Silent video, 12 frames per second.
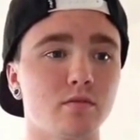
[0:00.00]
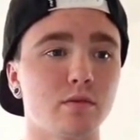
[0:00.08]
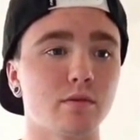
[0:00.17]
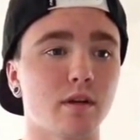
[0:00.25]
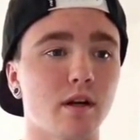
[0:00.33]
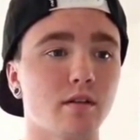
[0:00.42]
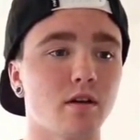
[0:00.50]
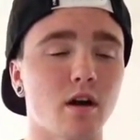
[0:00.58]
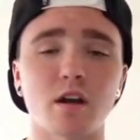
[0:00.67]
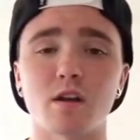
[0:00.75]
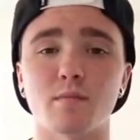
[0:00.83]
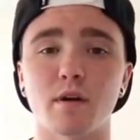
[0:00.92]
were kind of
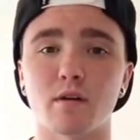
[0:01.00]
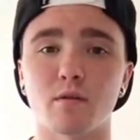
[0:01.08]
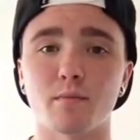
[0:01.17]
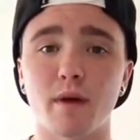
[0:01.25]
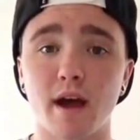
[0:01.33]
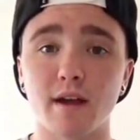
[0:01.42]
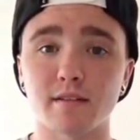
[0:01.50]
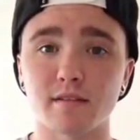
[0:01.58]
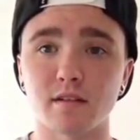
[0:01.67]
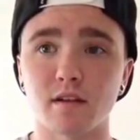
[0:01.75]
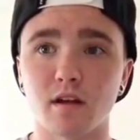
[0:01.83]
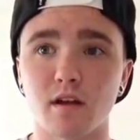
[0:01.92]
talking about
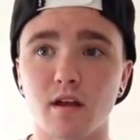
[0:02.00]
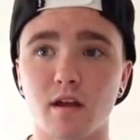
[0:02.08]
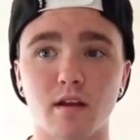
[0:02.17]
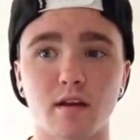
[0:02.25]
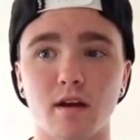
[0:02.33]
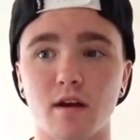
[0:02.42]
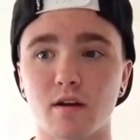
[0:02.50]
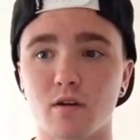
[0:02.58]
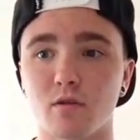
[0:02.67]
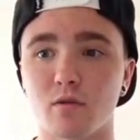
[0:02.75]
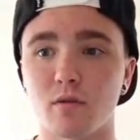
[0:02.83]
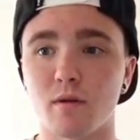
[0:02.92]
passing and
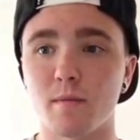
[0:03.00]
how